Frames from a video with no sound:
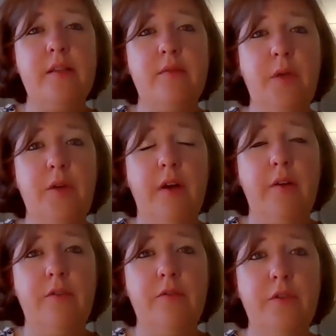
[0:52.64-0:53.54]
agonists have been
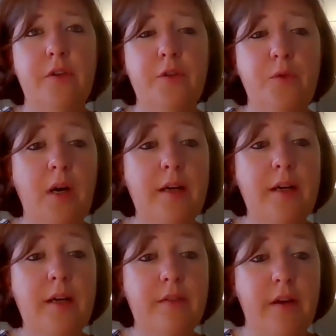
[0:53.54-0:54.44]
around for a good
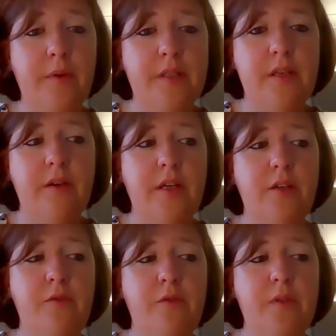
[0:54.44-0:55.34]
while now. We
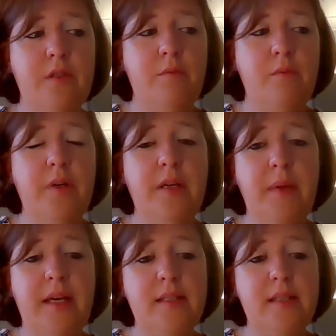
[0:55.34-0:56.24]
started off with some
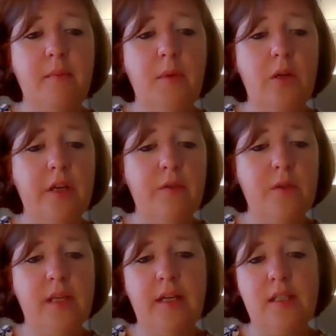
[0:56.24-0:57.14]
pretty basic
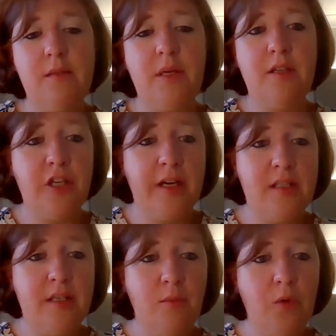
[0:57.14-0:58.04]
molecules that had to be
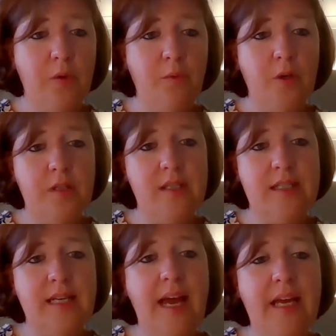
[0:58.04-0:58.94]
injected more than once a
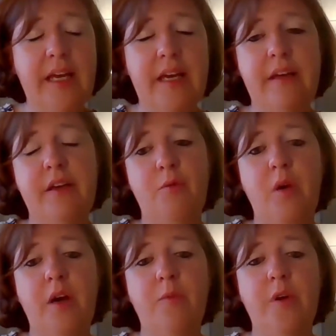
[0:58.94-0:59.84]
day,
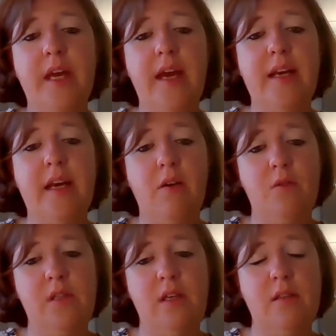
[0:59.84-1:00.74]
and we're getting now
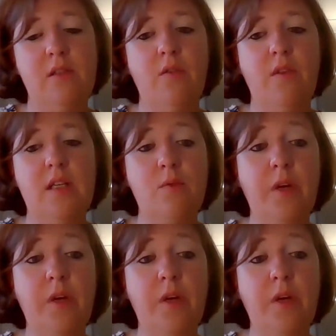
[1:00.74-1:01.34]
to sort of these